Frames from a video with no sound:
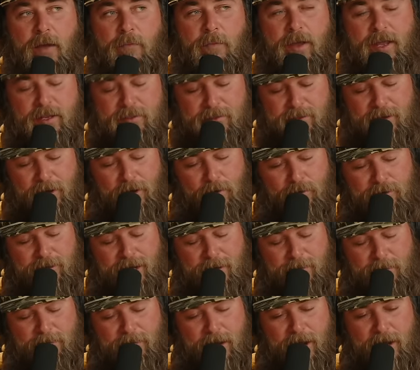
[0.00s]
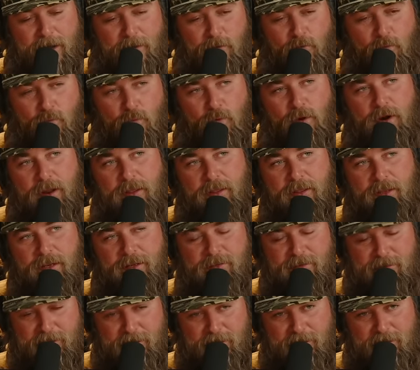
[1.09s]
because the whole time I'm like, one of
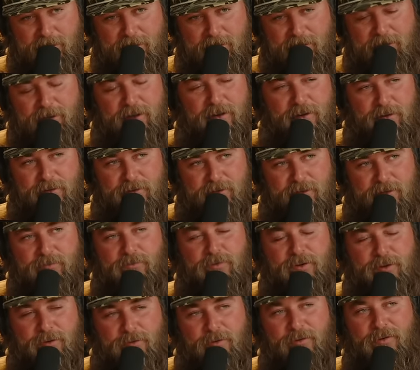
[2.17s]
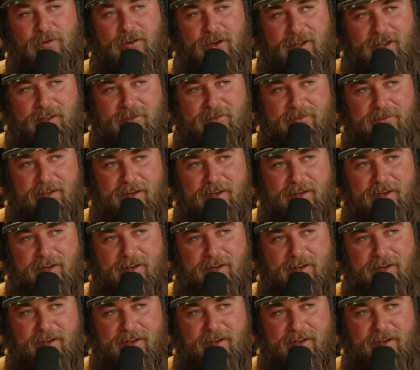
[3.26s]
these suckers is recording this.